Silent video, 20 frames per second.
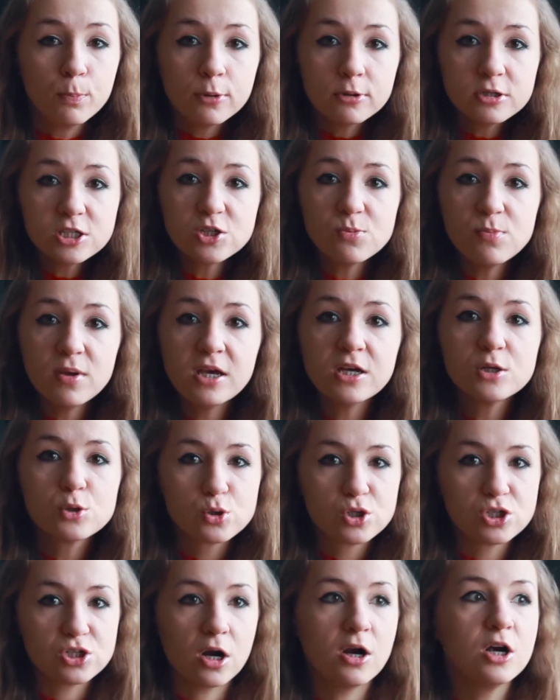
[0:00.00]
boost me to
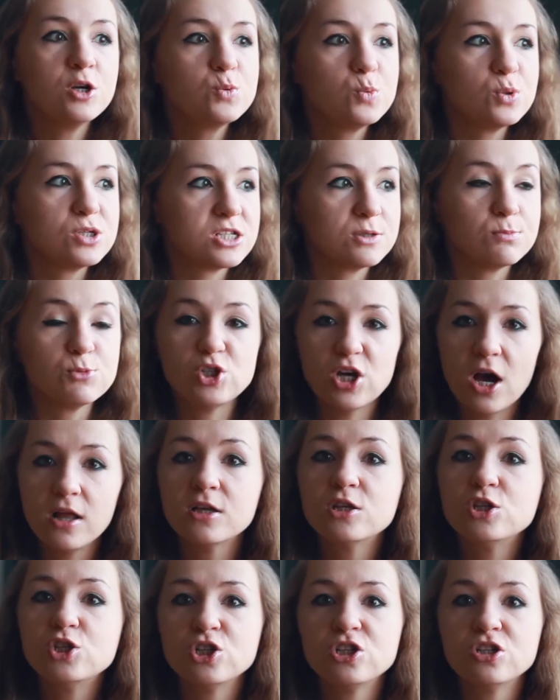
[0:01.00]
start with some
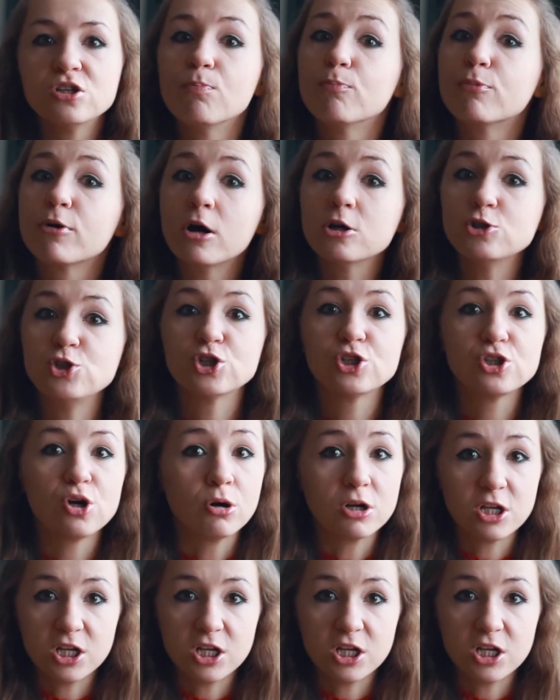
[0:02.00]
challenging project or